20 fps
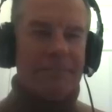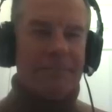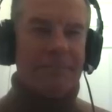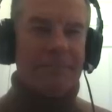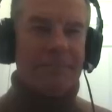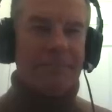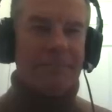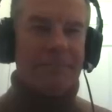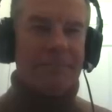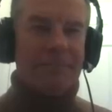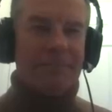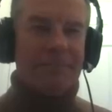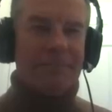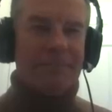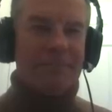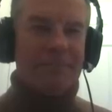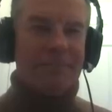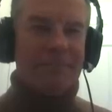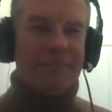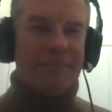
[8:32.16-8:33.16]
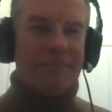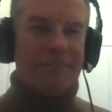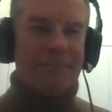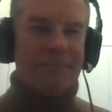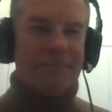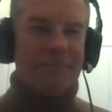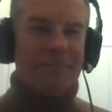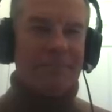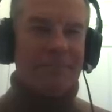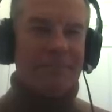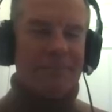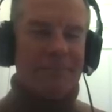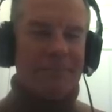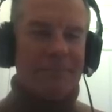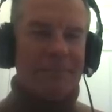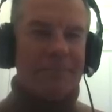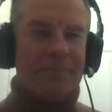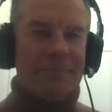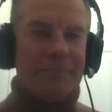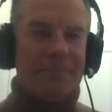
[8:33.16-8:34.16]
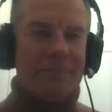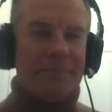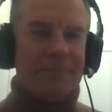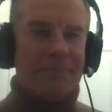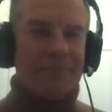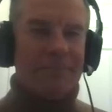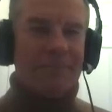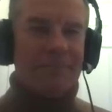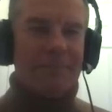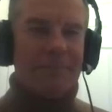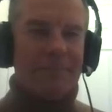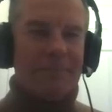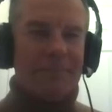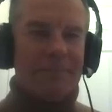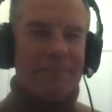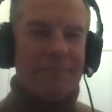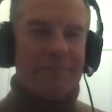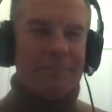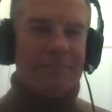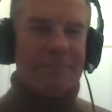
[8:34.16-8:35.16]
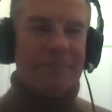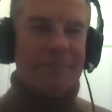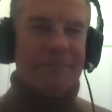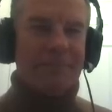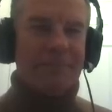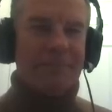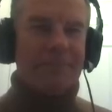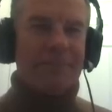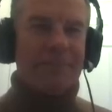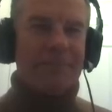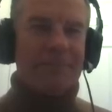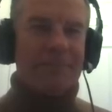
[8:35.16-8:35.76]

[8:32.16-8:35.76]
No words are spoken by the person on screen.